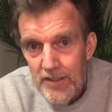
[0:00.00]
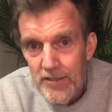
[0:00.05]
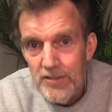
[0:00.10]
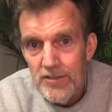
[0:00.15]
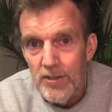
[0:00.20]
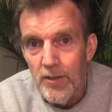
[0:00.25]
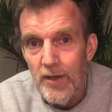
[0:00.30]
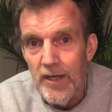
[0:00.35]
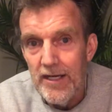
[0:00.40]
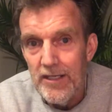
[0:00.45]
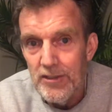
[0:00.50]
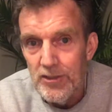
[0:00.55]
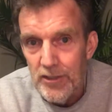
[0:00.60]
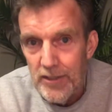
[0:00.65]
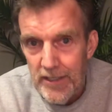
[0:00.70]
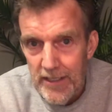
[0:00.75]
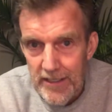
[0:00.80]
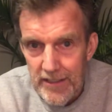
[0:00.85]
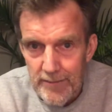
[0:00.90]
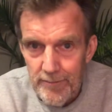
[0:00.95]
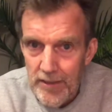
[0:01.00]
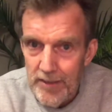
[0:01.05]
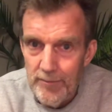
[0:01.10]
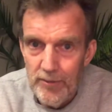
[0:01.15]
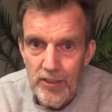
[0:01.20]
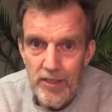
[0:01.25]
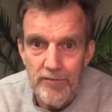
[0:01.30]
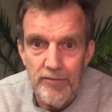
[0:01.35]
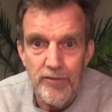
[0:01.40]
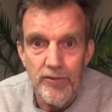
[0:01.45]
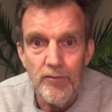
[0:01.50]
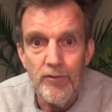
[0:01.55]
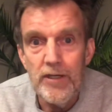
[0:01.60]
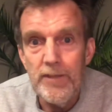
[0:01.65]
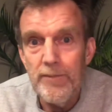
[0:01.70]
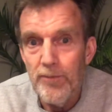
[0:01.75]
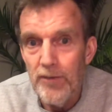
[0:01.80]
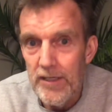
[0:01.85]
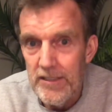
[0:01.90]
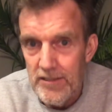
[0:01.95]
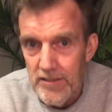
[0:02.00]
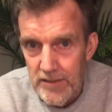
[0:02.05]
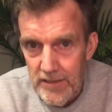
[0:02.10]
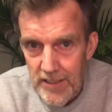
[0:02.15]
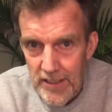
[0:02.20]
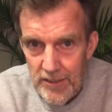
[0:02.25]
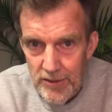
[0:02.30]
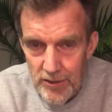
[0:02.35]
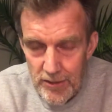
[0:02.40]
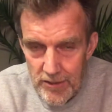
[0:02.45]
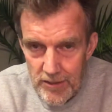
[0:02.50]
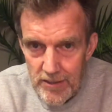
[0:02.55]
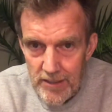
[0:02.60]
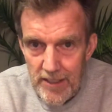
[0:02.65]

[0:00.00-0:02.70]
So as you're getting, maybe you have 3 presentations